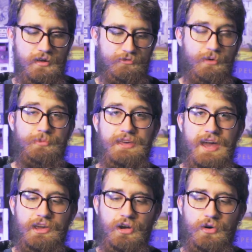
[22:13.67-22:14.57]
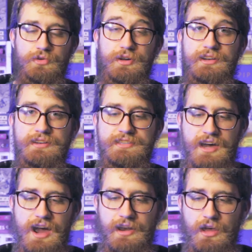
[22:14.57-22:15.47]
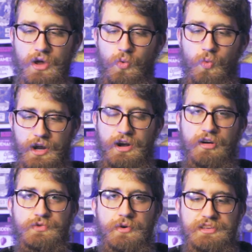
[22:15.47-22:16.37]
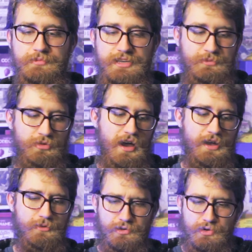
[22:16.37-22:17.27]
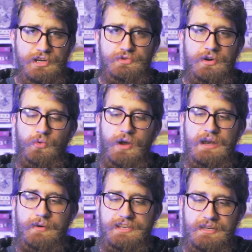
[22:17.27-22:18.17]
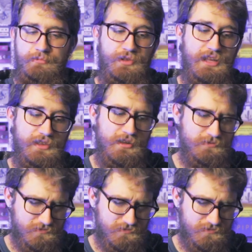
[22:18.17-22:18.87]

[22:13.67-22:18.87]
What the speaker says: From the get-go, you get to decide what cards do I want to use in my supply. Do I just want to randomize it completely?